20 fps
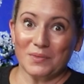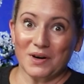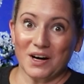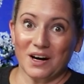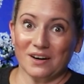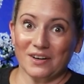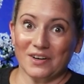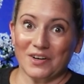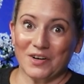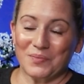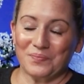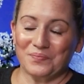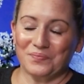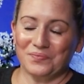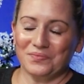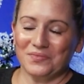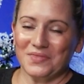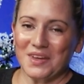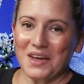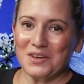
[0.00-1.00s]
tomorrow.
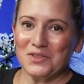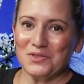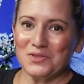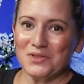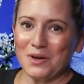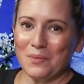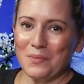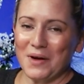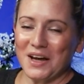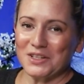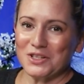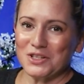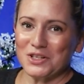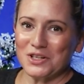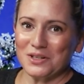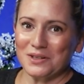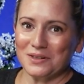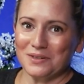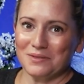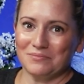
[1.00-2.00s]
Thank you so
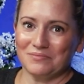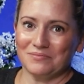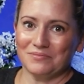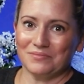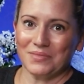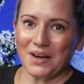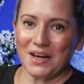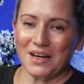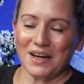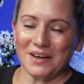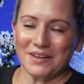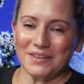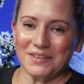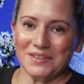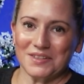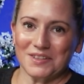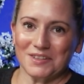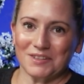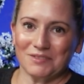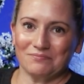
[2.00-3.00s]
much. Bye,
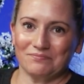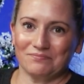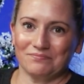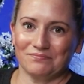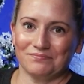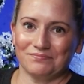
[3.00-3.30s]
guys.